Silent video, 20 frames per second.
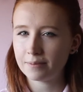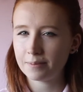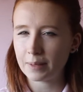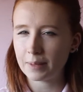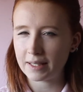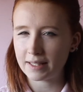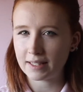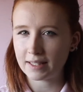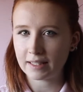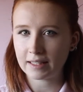
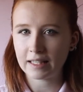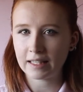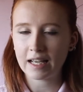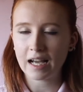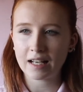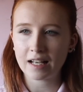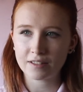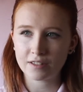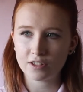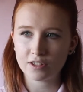basically,
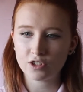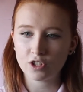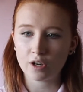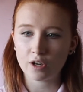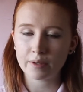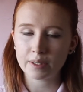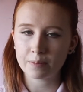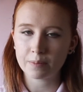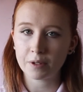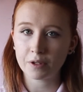as the
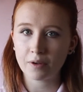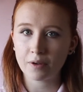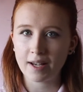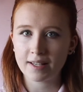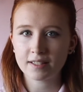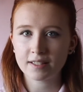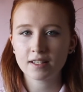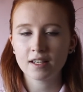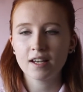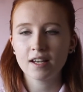story's
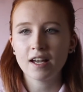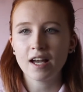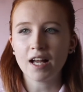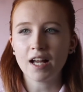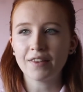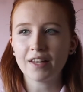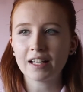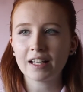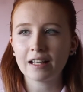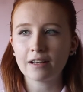progressed,
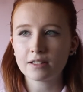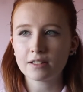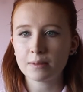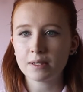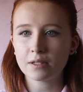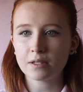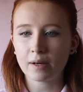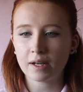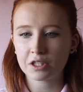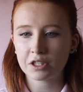and that allows me
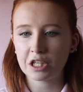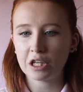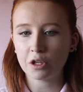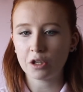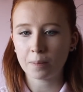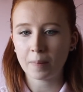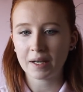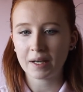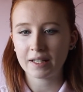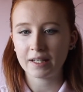to actually
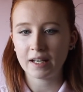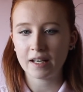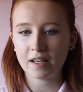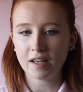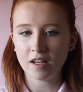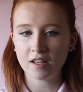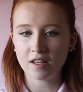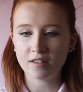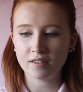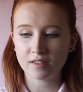look back at it
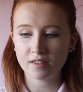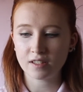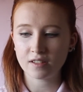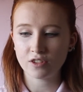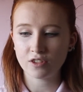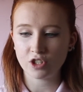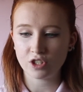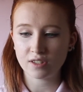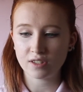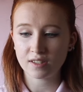and
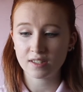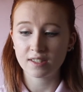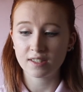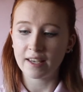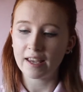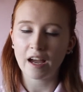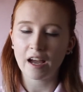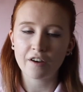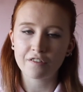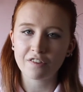just
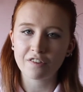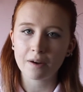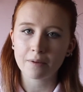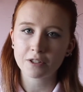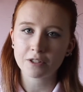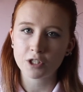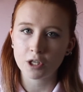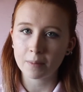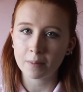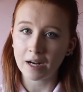see how far
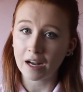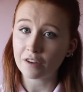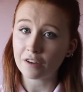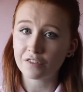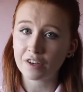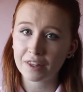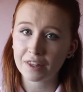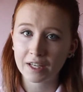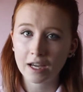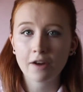it's come and how
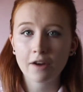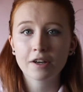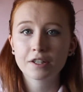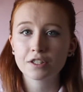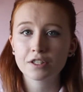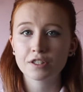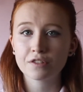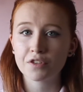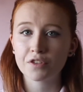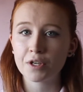far the
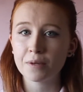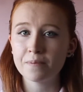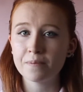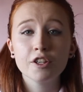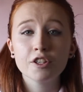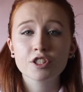characters have come.